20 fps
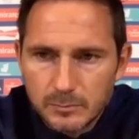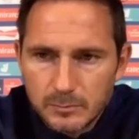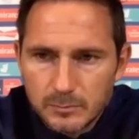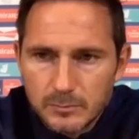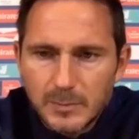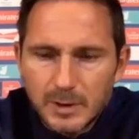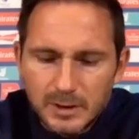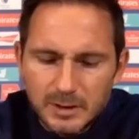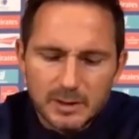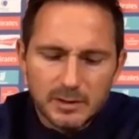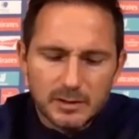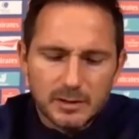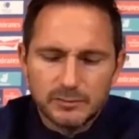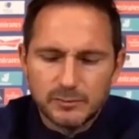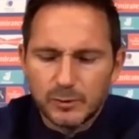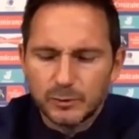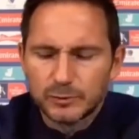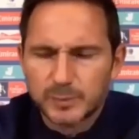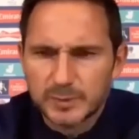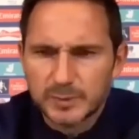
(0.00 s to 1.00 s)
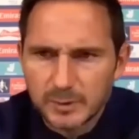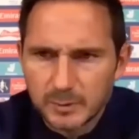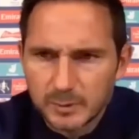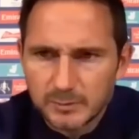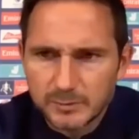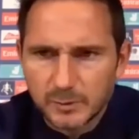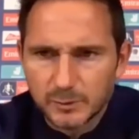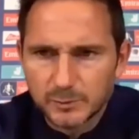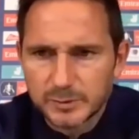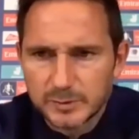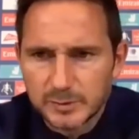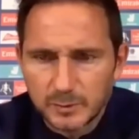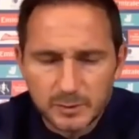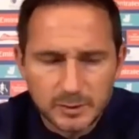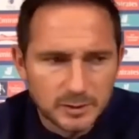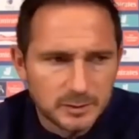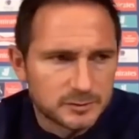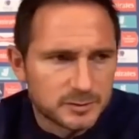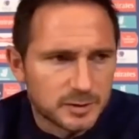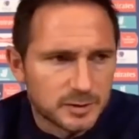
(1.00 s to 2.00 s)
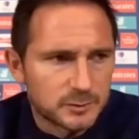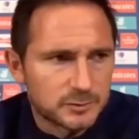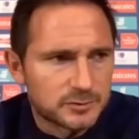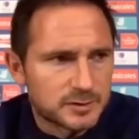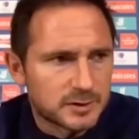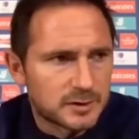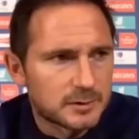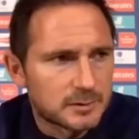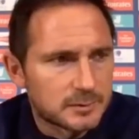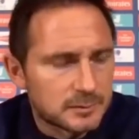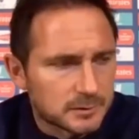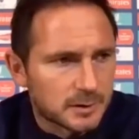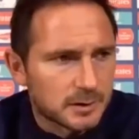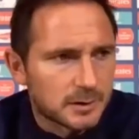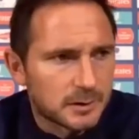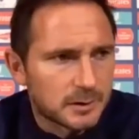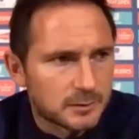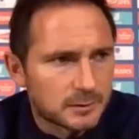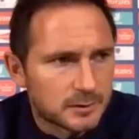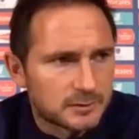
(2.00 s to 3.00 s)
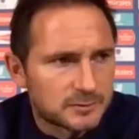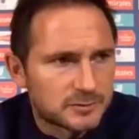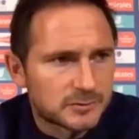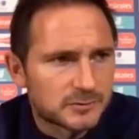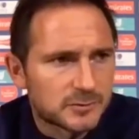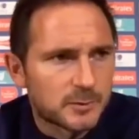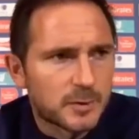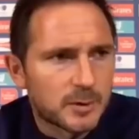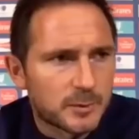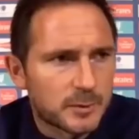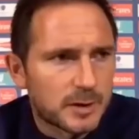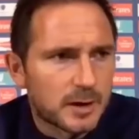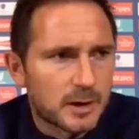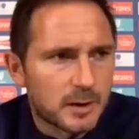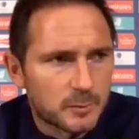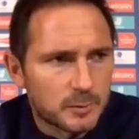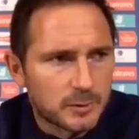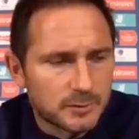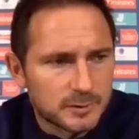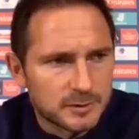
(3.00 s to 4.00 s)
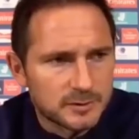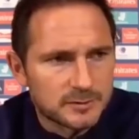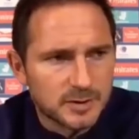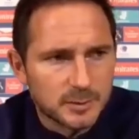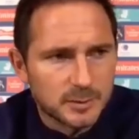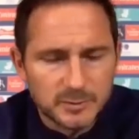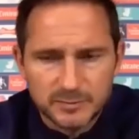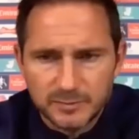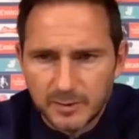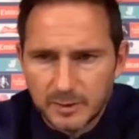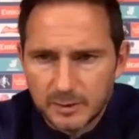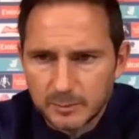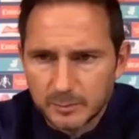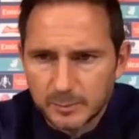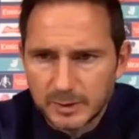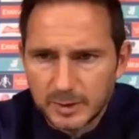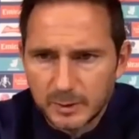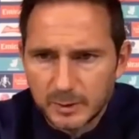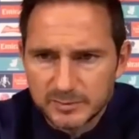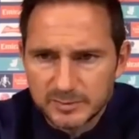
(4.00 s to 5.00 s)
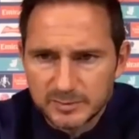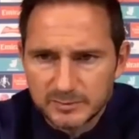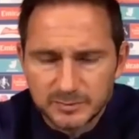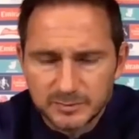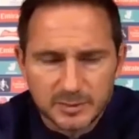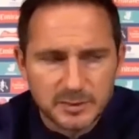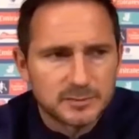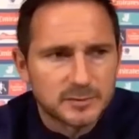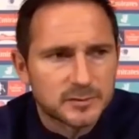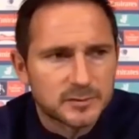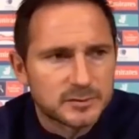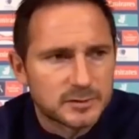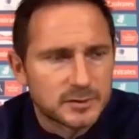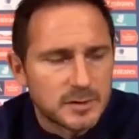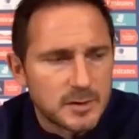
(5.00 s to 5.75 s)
Yeah, of course we do. Of course we do at Chelsea, and considering where we are, we're in the semi-final. We know what's in front of us.